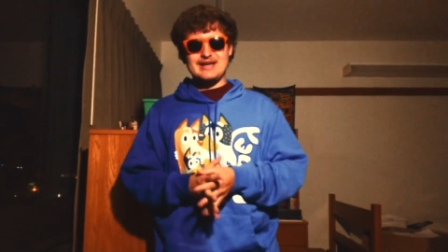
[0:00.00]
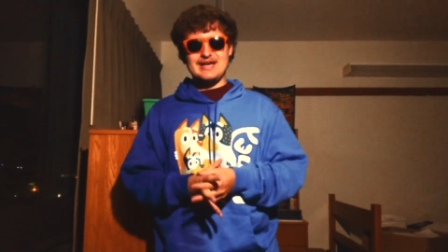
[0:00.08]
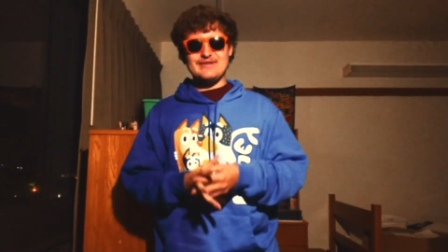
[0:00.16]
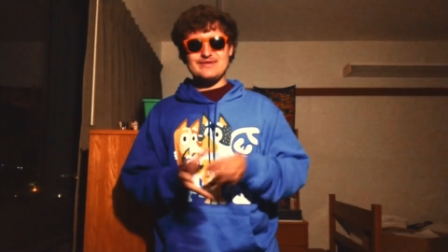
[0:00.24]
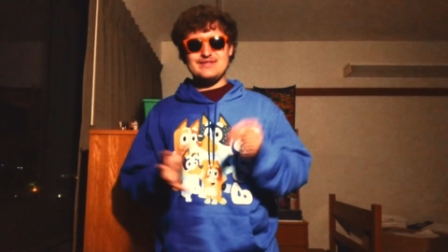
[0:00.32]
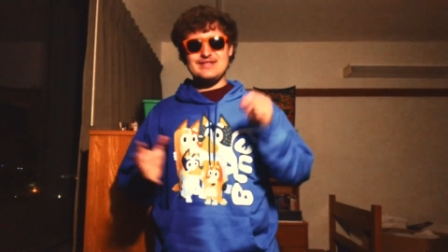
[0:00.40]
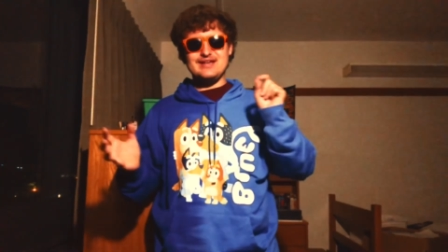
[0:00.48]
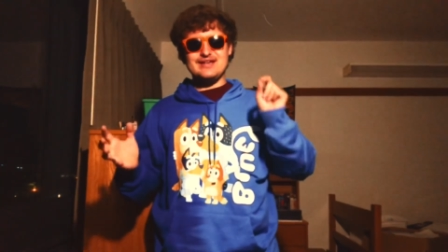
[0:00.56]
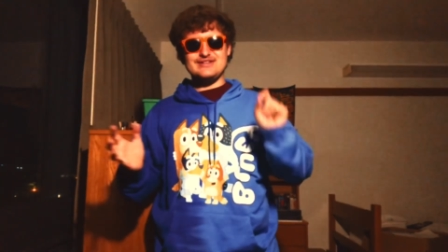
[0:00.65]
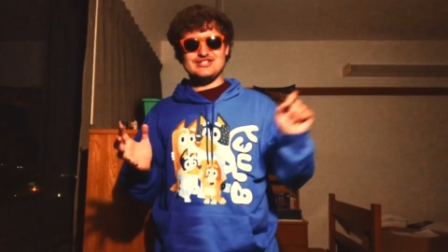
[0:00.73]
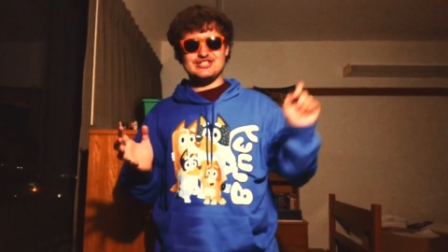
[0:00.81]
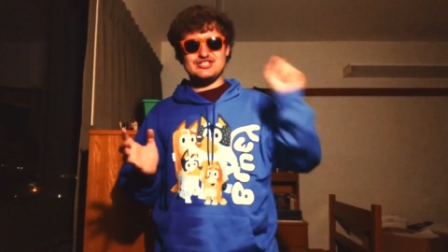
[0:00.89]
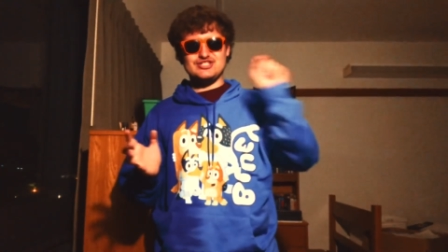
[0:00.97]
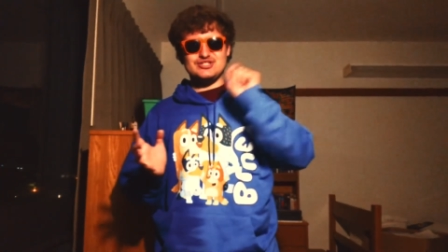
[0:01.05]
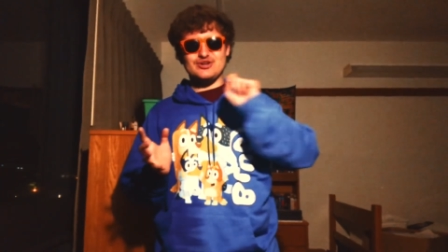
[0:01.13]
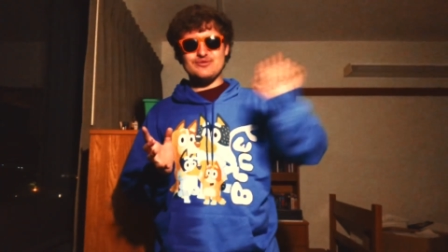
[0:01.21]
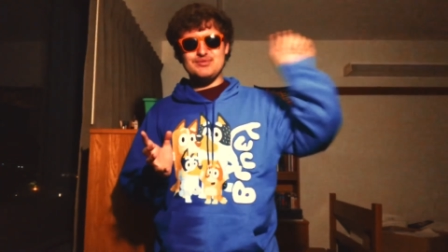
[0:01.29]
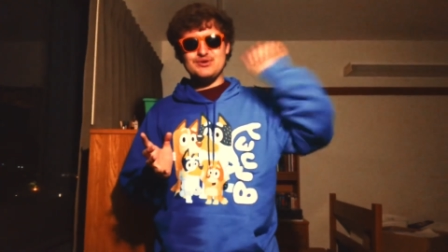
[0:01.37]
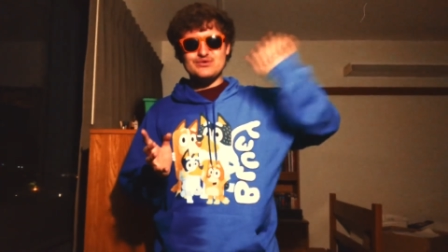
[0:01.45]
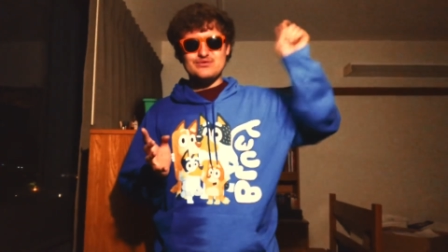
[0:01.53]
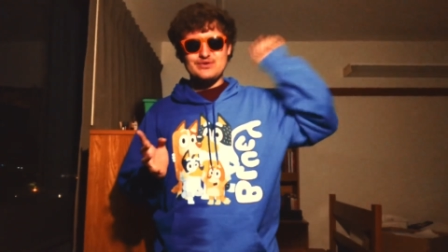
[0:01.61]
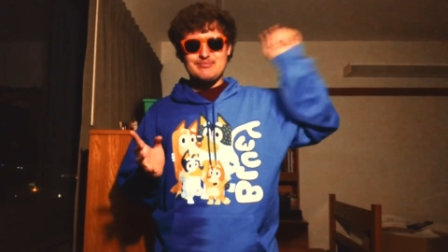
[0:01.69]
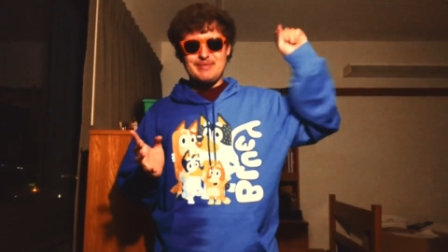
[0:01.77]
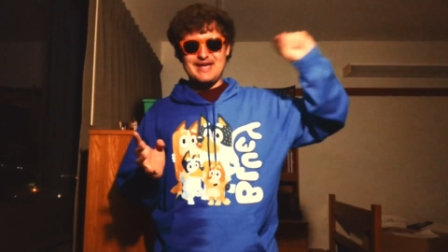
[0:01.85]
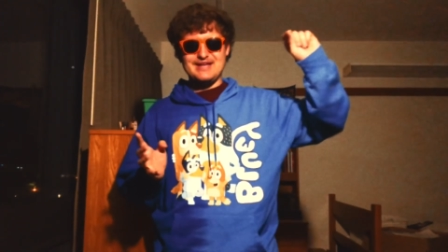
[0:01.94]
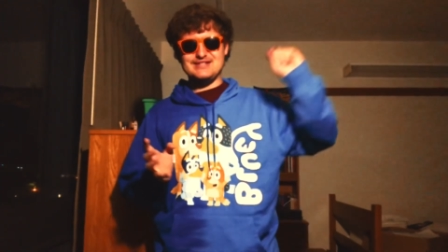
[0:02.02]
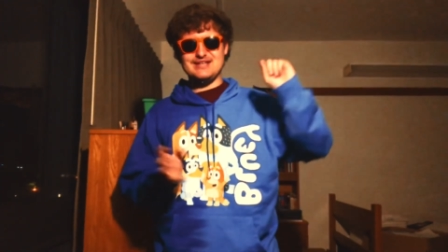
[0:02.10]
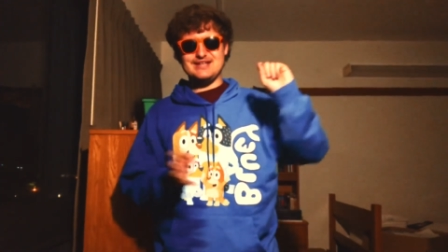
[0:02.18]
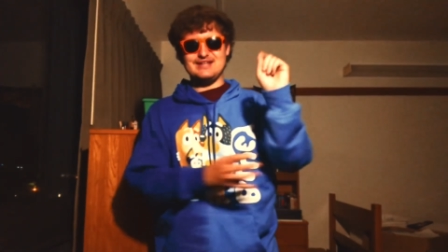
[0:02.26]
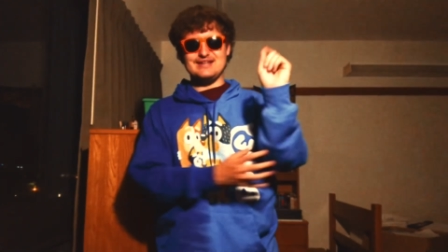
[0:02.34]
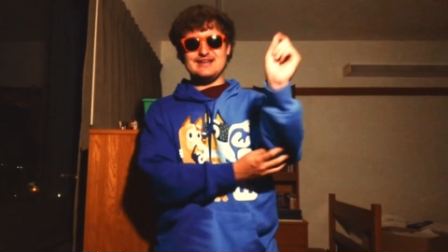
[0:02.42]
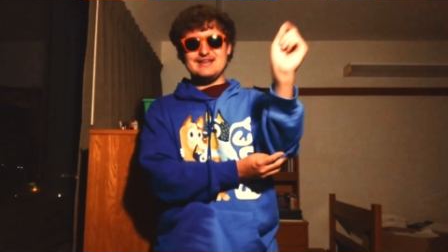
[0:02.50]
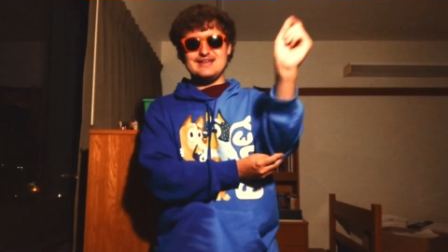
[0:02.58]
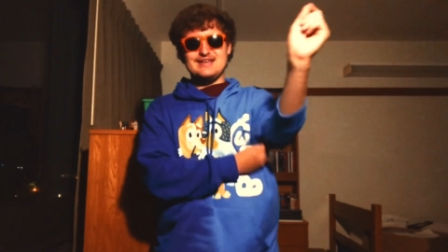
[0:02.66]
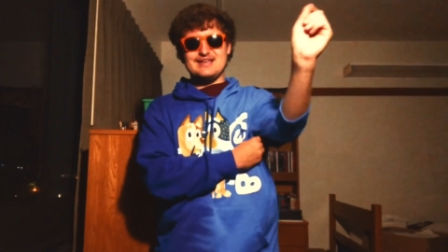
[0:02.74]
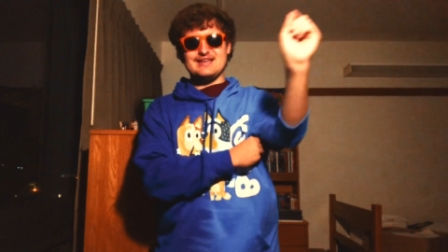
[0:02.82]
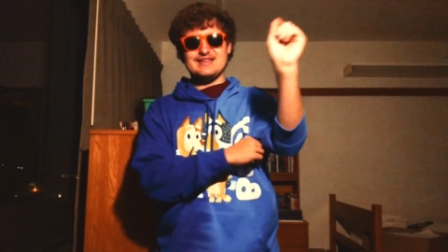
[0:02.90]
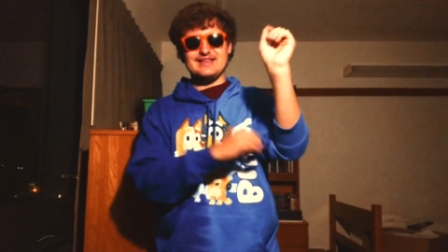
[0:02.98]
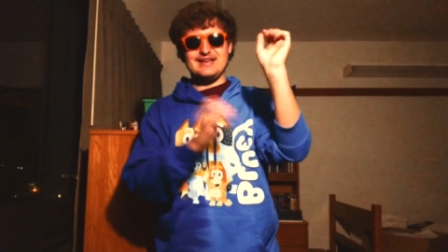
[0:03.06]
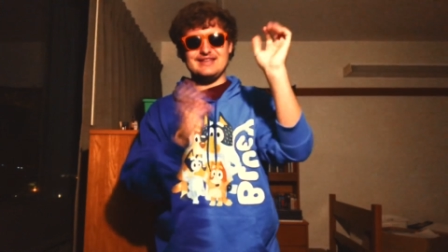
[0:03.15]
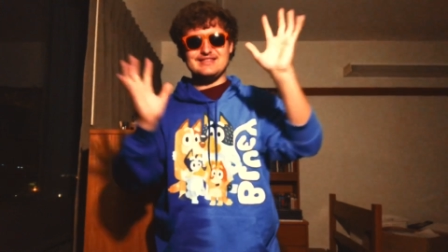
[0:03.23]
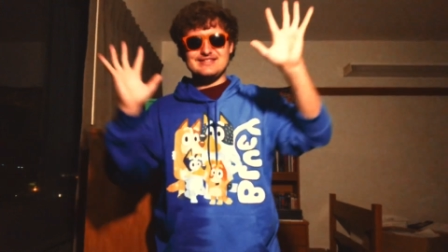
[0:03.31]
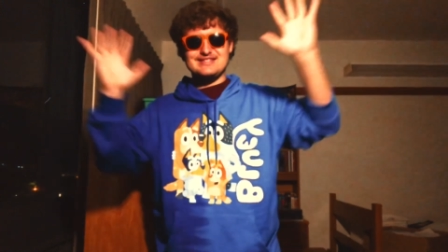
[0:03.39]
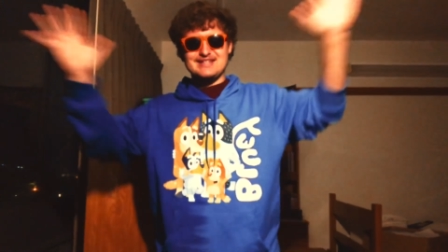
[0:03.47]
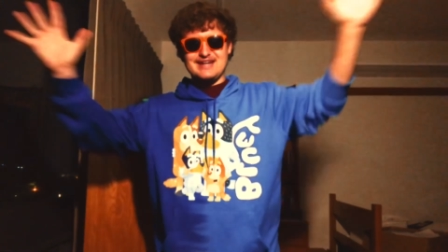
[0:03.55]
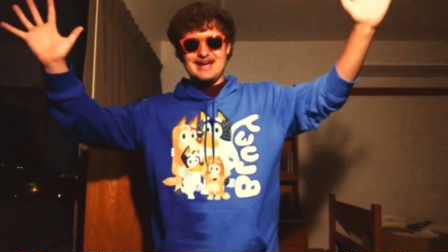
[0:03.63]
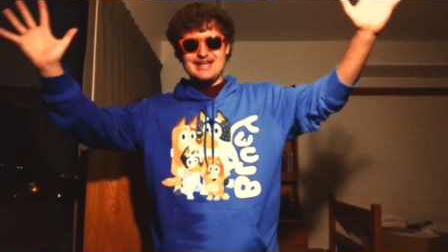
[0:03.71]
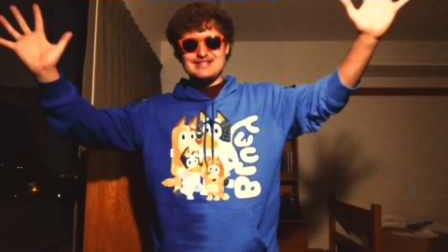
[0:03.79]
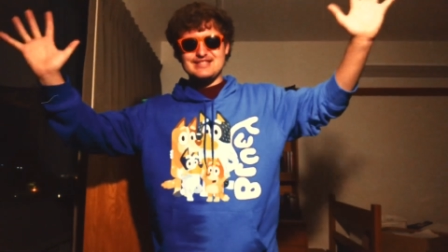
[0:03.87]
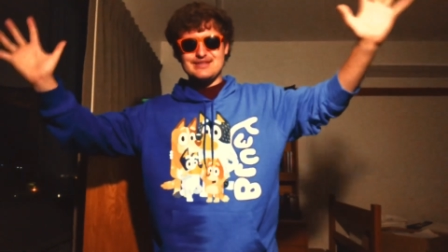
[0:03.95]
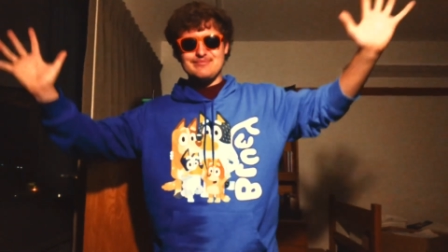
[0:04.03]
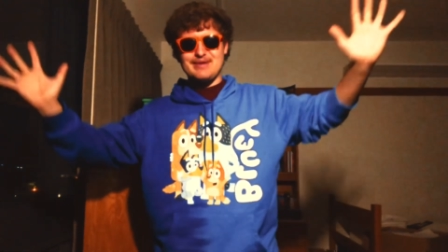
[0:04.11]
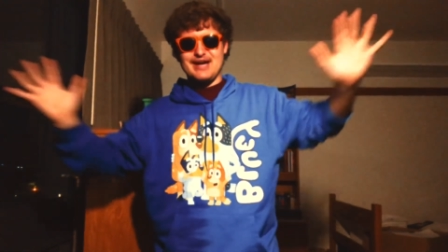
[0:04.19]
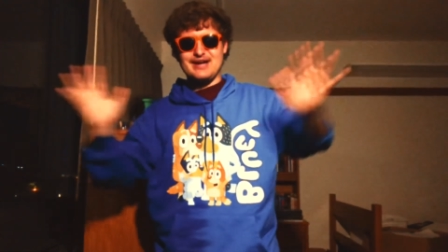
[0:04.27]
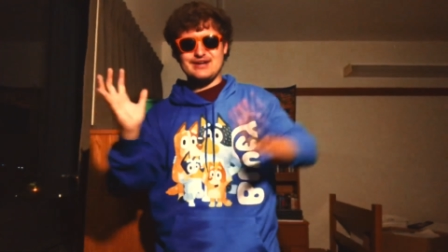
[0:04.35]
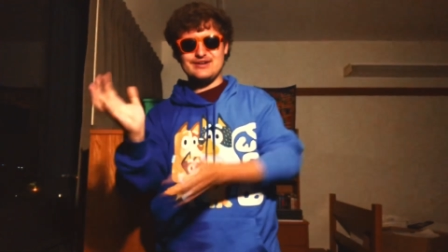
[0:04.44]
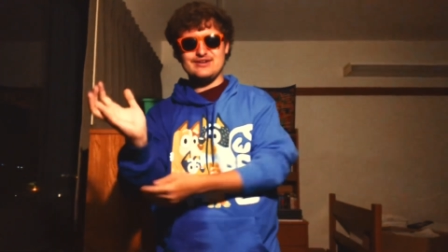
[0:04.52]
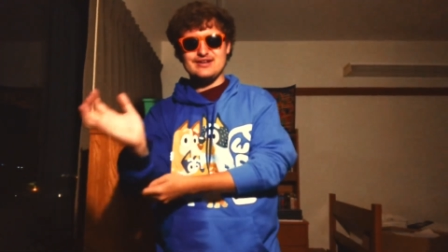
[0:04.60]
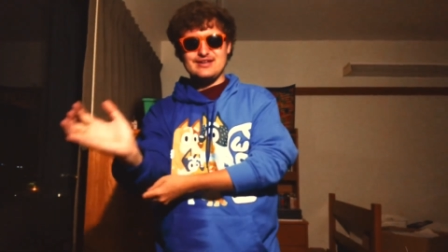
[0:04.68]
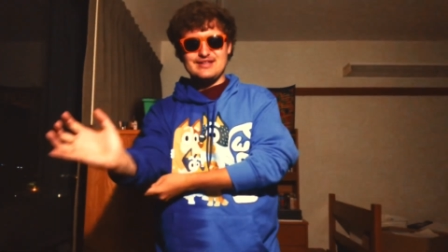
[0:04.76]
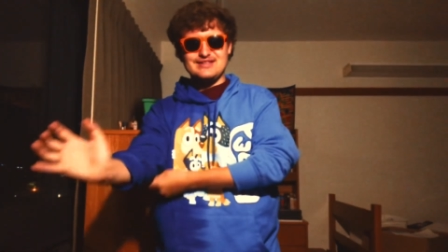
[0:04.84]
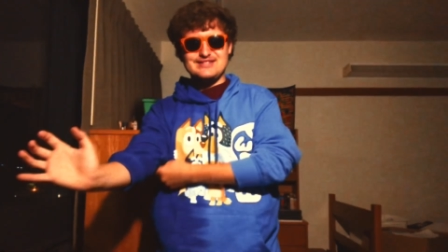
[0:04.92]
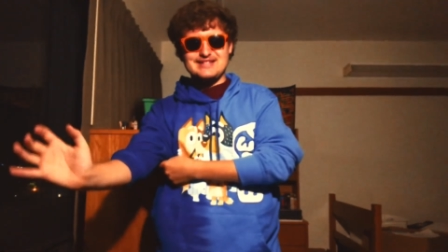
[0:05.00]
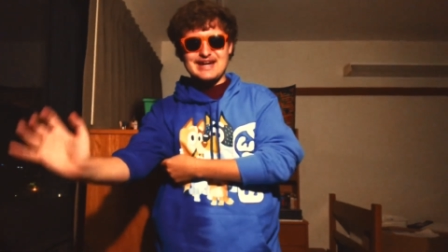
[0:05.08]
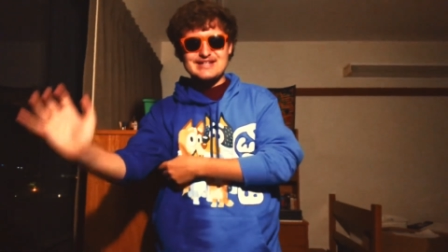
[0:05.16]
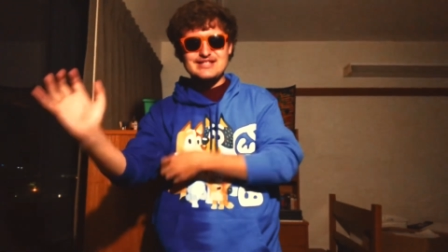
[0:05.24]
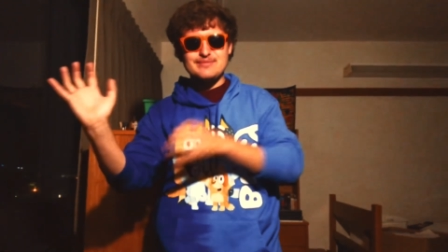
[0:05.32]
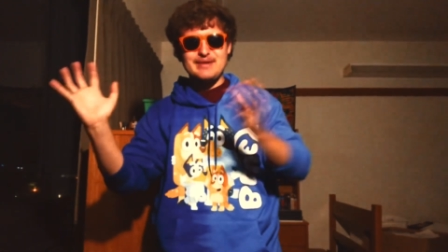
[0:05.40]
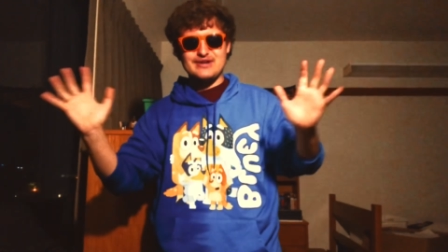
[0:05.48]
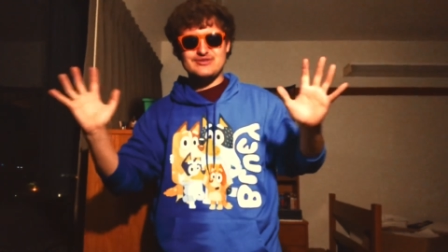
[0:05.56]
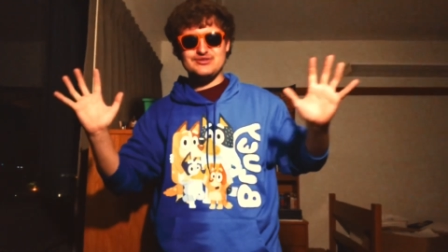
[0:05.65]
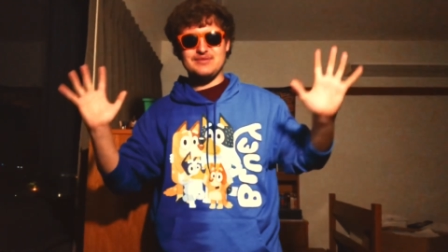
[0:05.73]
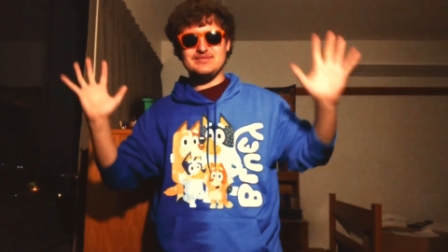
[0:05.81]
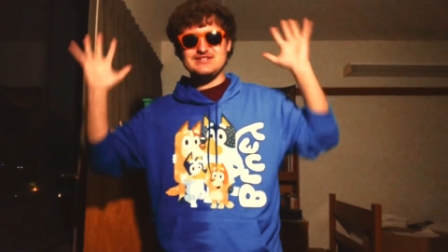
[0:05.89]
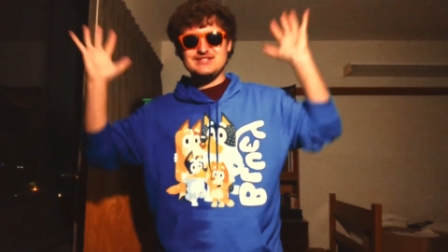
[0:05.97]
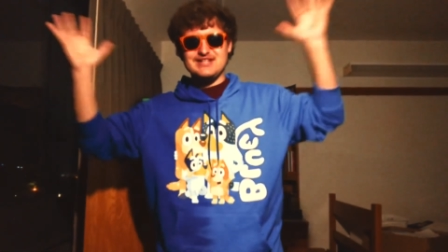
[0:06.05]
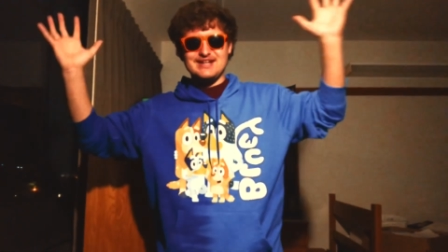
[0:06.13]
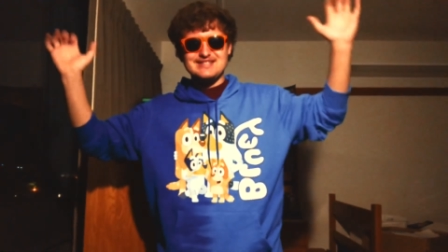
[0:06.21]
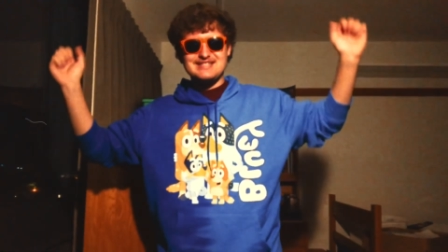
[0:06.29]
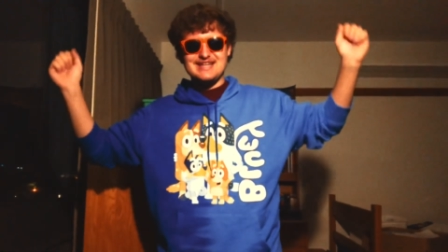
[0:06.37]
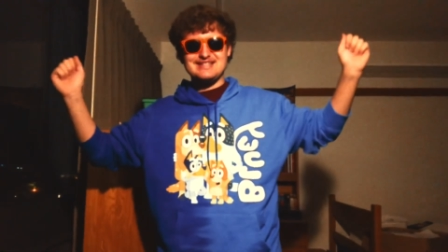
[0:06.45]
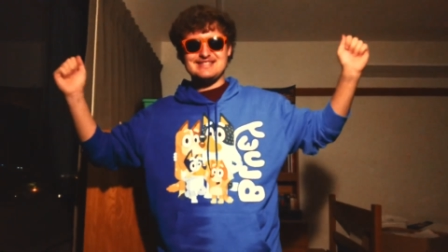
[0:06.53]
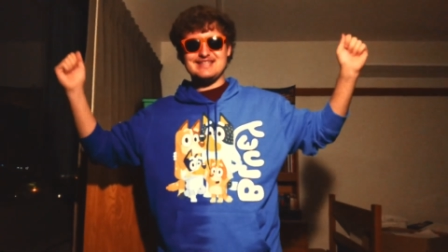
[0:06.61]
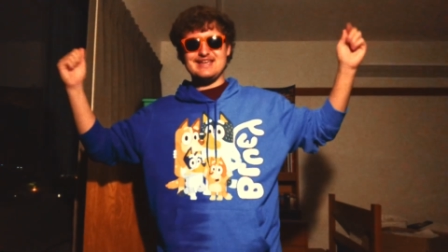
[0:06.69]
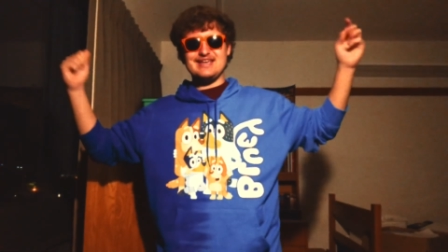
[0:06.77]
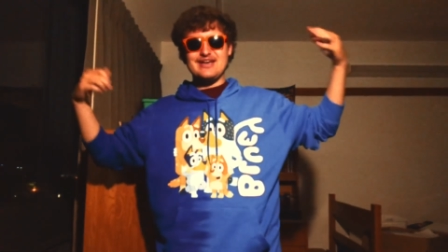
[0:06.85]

Everything is just so beautifully painted. Like, the skies in the back, the skies in the backdrop, the sunsets, like,